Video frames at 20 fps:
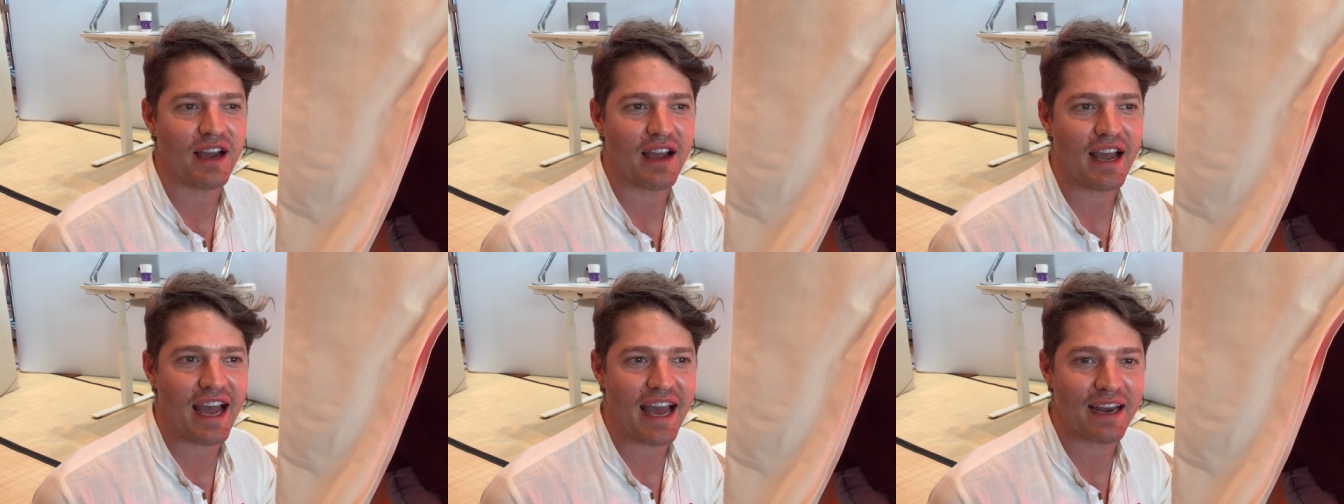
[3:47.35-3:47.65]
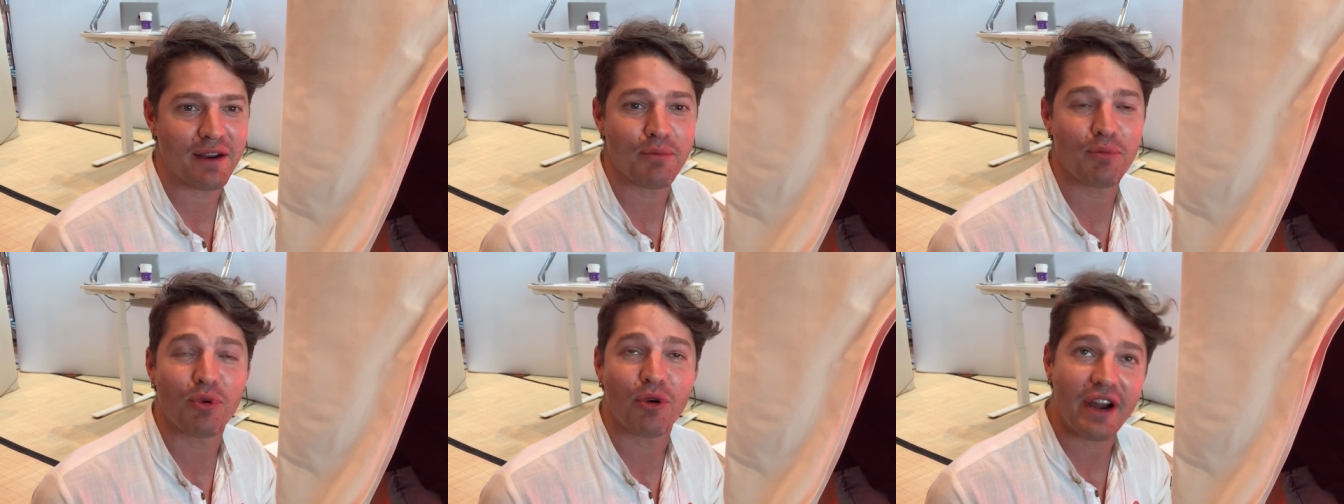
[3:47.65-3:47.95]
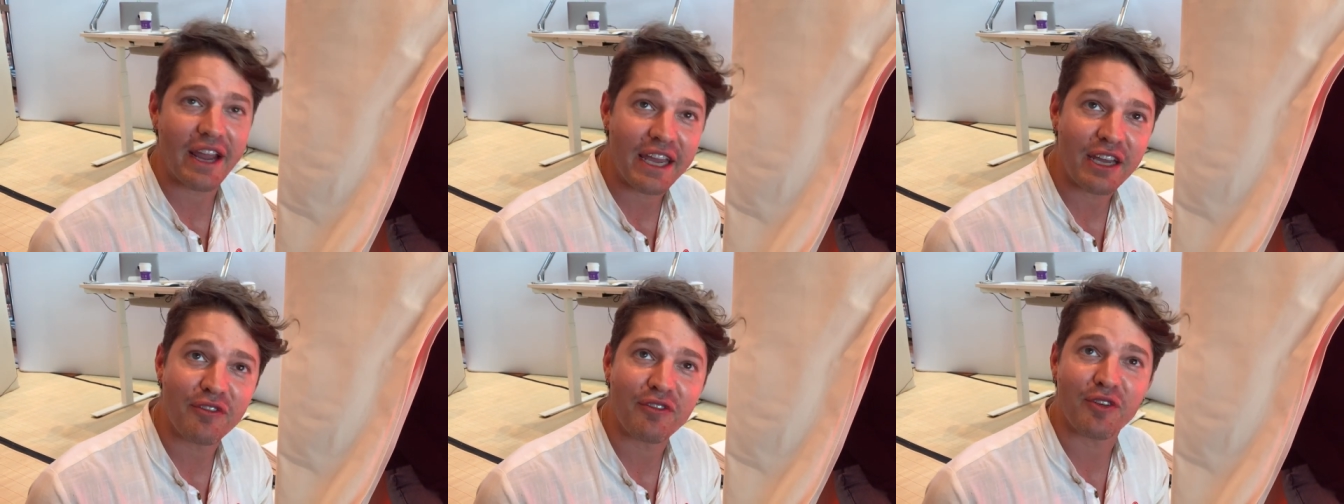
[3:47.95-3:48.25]
had a
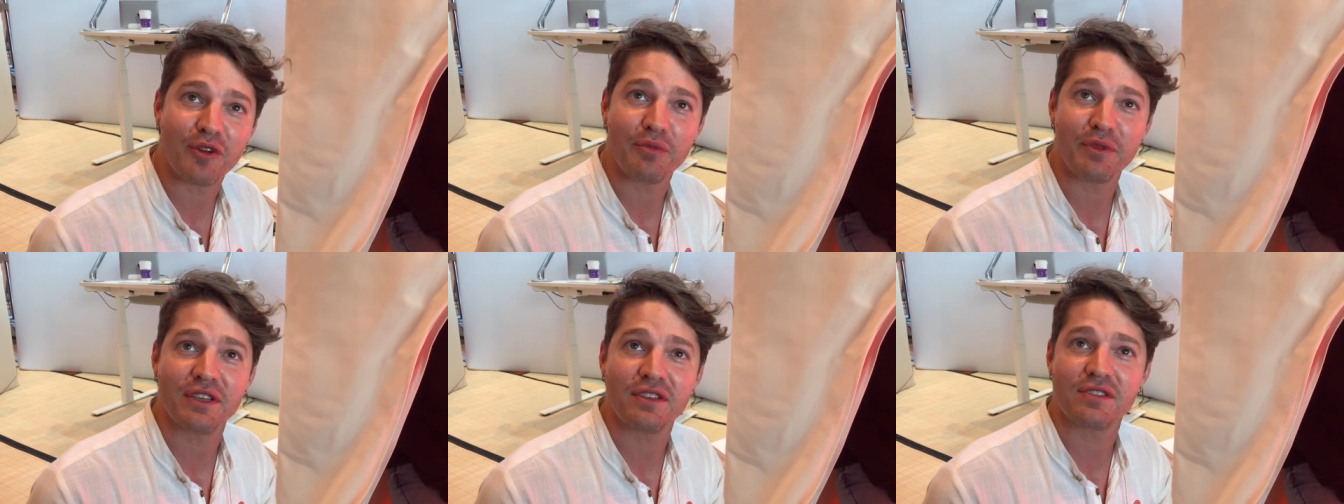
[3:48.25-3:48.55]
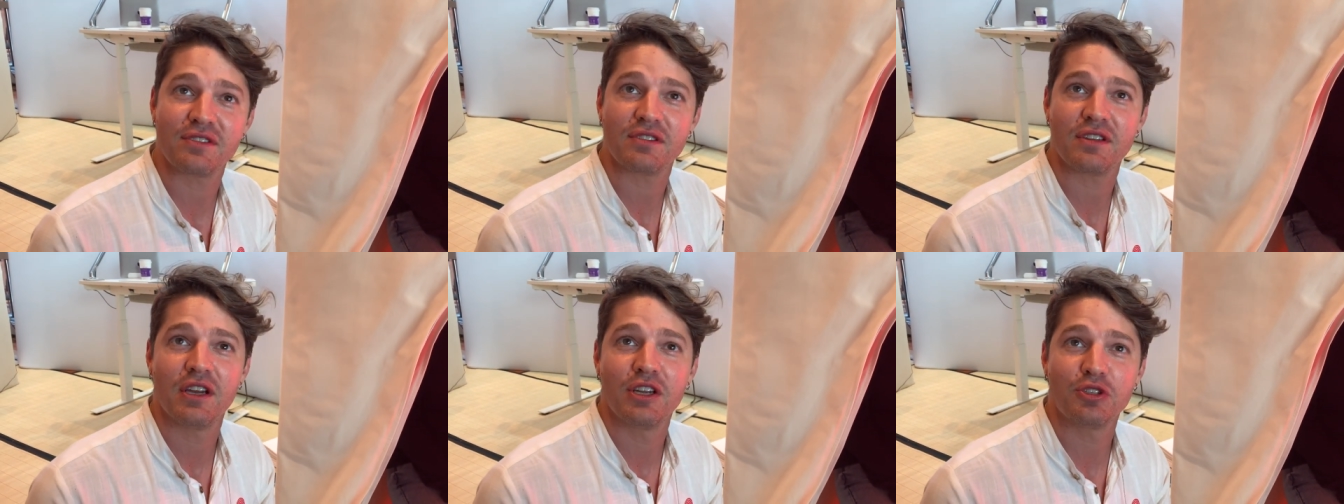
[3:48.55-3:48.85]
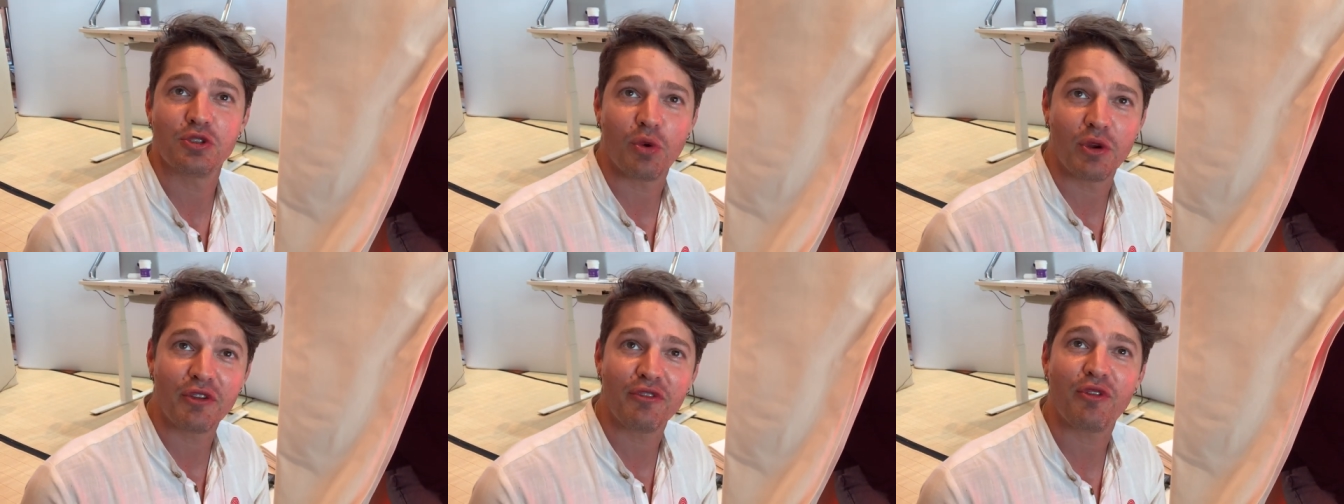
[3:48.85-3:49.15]
break from this
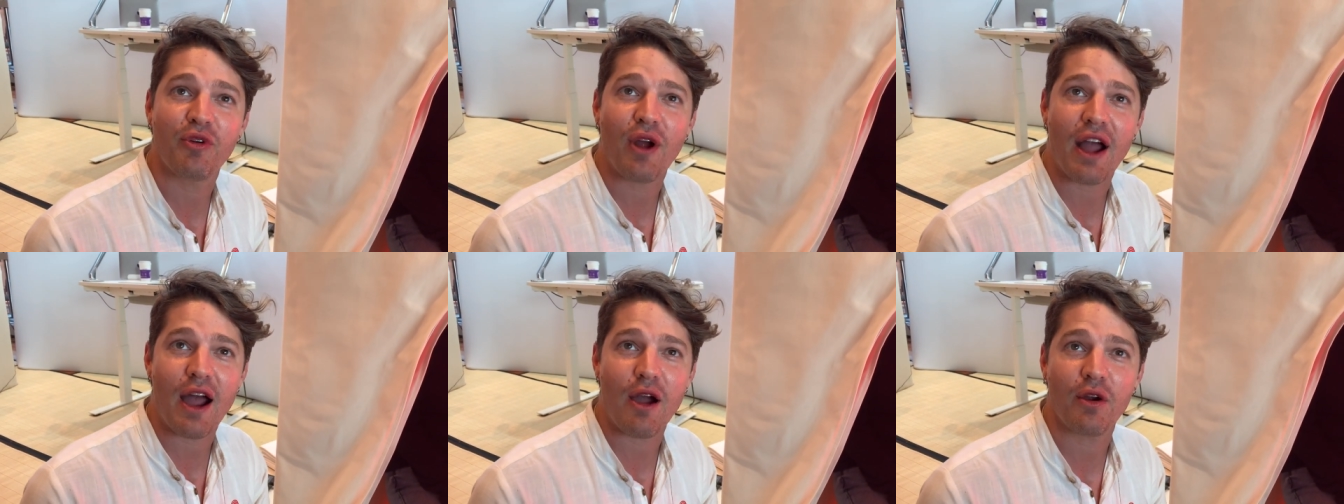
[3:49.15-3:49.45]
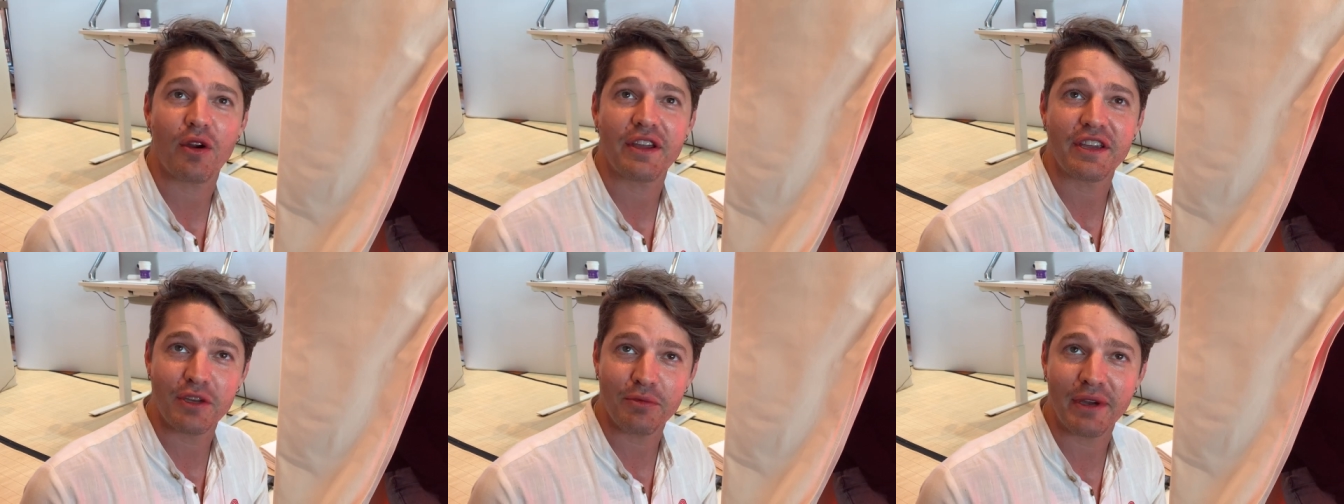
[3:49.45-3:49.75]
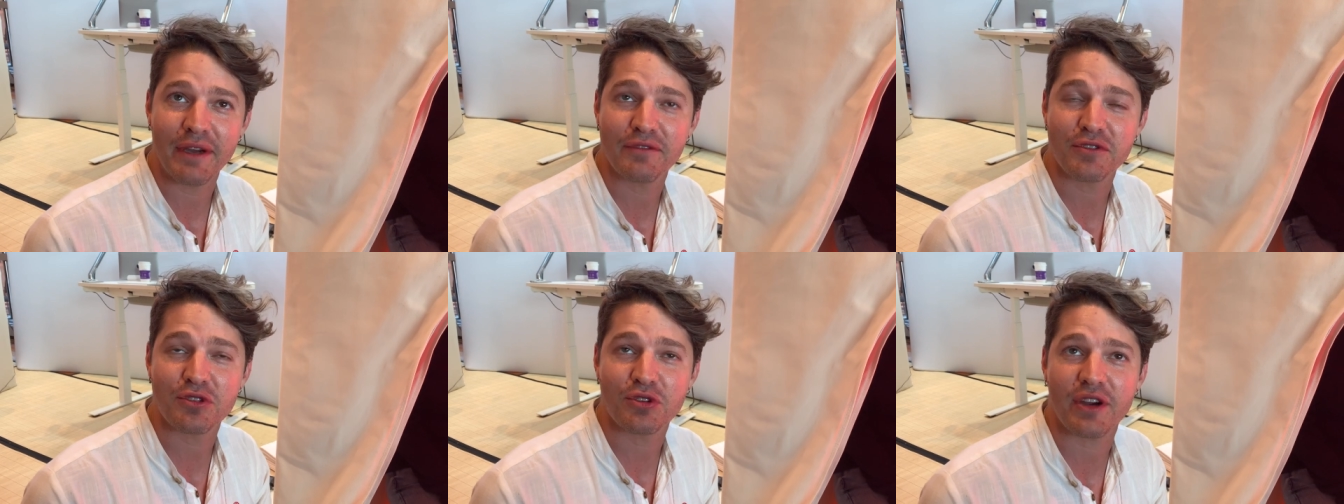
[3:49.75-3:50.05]
24-hour
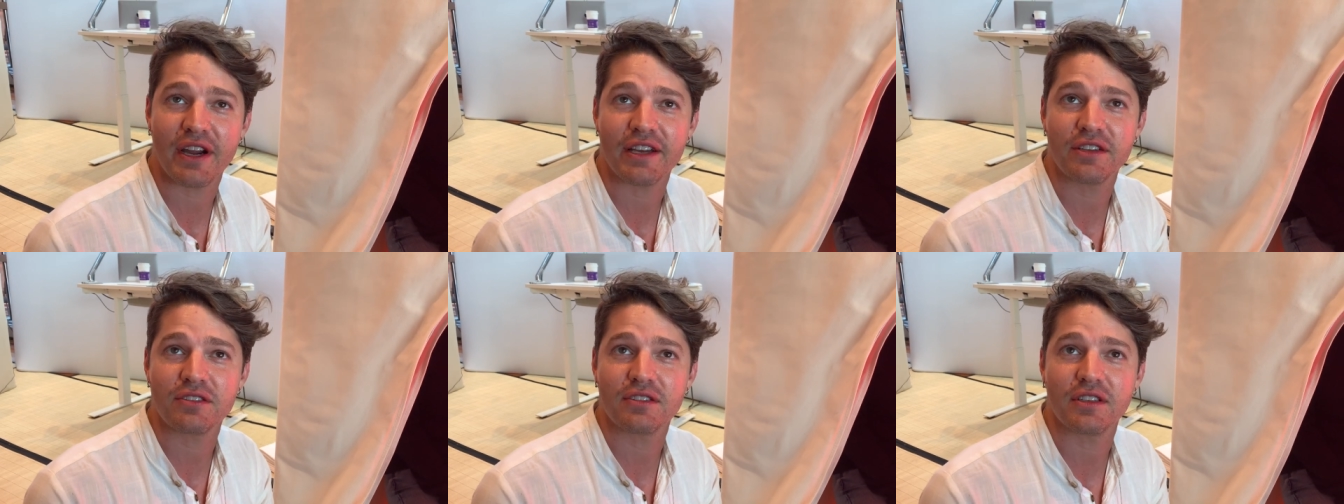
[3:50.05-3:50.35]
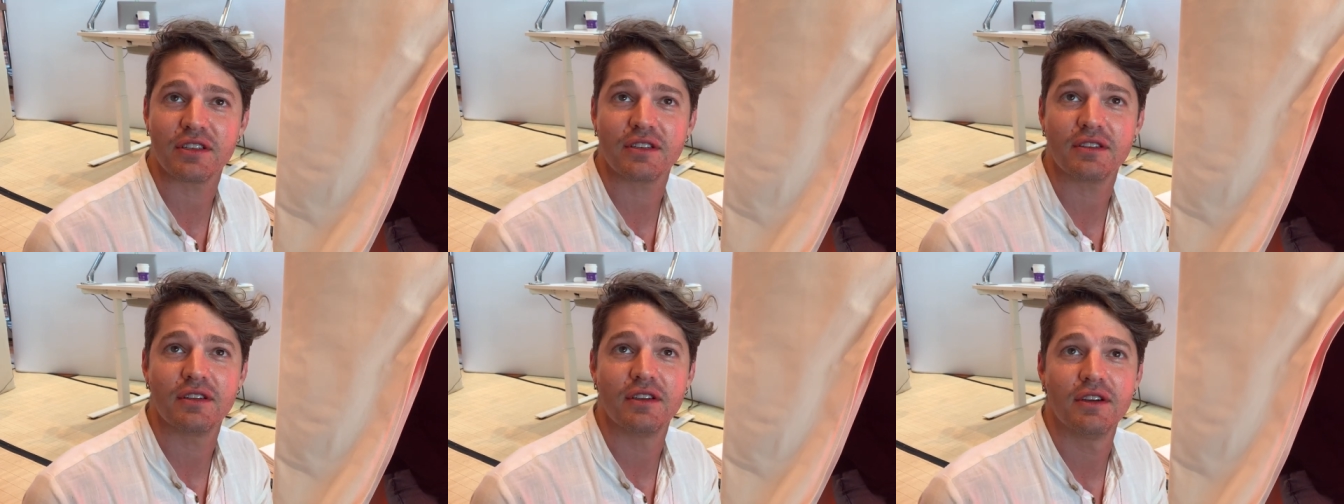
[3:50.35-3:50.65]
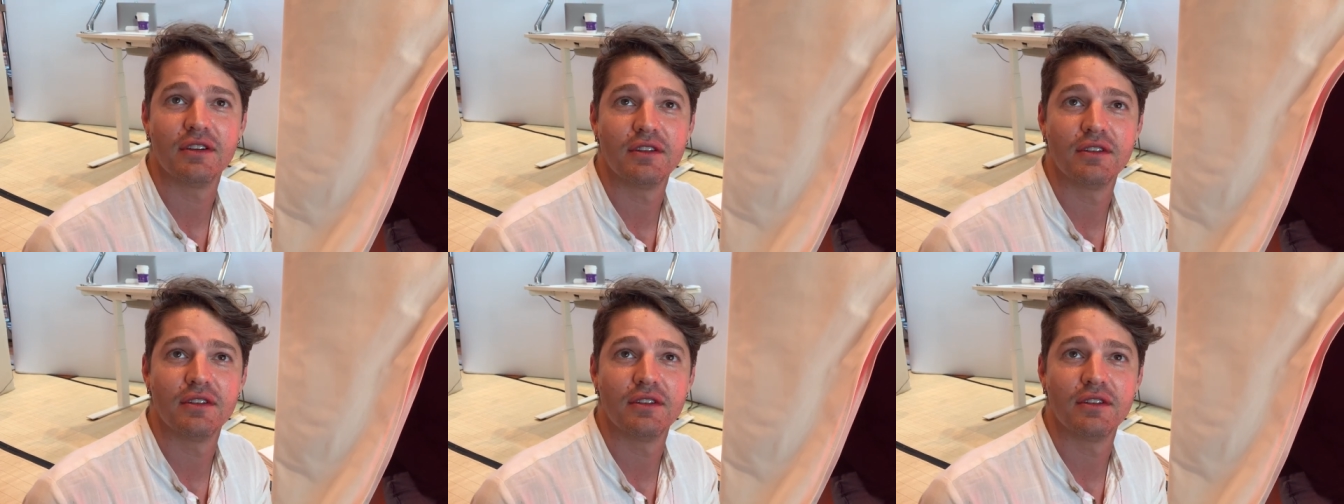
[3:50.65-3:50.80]
EMF stress that